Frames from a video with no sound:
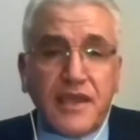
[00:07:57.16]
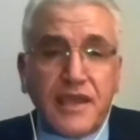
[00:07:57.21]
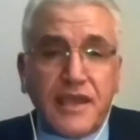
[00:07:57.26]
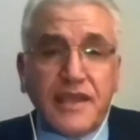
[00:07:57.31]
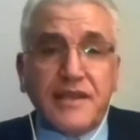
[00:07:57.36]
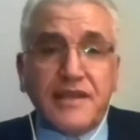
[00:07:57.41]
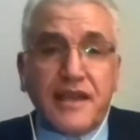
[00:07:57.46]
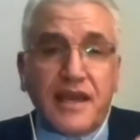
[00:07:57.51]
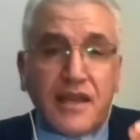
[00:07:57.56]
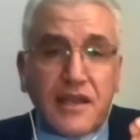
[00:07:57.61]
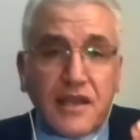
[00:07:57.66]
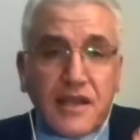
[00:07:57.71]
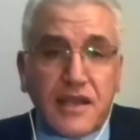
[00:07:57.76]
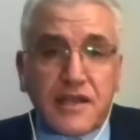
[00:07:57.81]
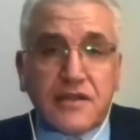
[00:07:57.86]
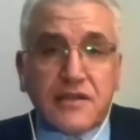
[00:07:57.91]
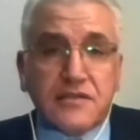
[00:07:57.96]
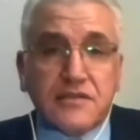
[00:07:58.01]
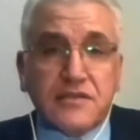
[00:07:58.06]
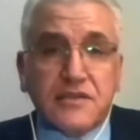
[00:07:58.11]
in
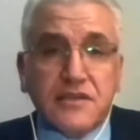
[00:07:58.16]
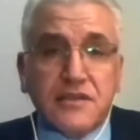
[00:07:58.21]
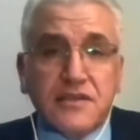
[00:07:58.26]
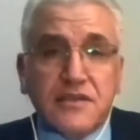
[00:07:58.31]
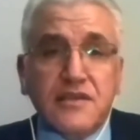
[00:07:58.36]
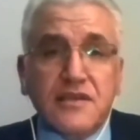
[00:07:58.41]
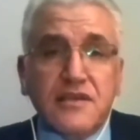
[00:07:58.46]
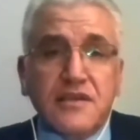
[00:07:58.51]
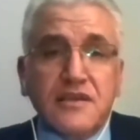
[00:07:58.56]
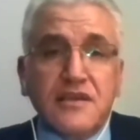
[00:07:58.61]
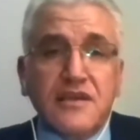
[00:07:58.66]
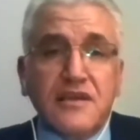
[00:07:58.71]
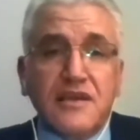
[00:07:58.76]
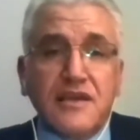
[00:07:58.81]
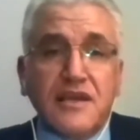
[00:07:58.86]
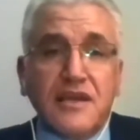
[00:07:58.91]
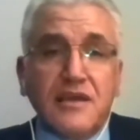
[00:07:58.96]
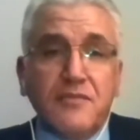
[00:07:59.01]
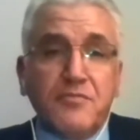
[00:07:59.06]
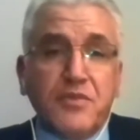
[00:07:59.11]
alert
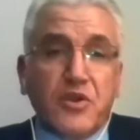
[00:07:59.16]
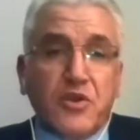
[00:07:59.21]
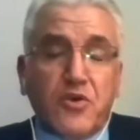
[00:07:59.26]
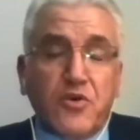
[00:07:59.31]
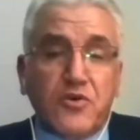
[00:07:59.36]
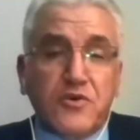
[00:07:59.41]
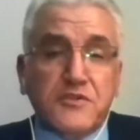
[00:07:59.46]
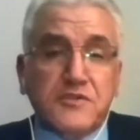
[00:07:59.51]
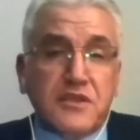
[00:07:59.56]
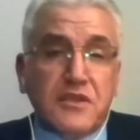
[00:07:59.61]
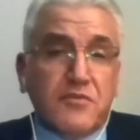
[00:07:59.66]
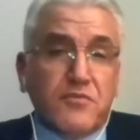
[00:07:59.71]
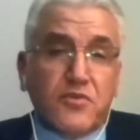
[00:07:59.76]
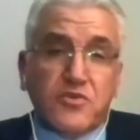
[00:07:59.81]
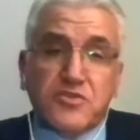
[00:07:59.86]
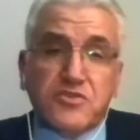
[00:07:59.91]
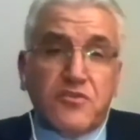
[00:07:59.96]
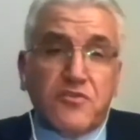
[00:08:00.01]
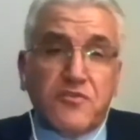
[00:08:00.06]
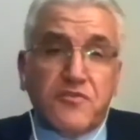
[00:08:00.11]
because
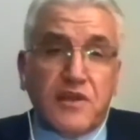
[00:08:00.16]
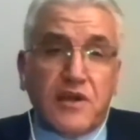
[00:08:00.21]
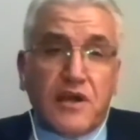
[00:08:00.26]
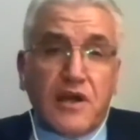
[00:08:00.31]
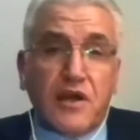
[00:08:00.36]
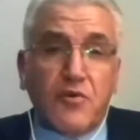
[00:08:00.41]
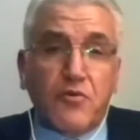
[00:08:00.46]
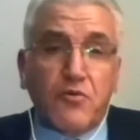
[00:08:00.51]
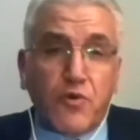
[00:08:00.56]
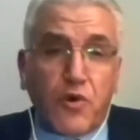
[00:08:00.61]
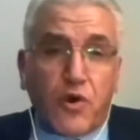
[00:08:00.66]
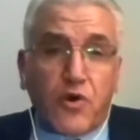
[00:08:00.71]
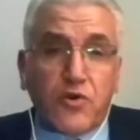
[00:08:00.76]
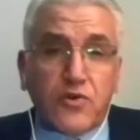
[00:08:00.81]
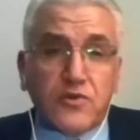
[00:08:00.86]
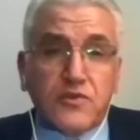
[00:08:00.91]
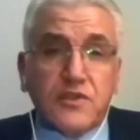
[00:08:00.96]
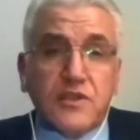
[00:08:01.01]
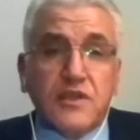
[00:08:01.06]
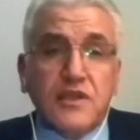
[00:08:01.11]
most of the
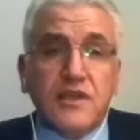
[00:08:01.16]
world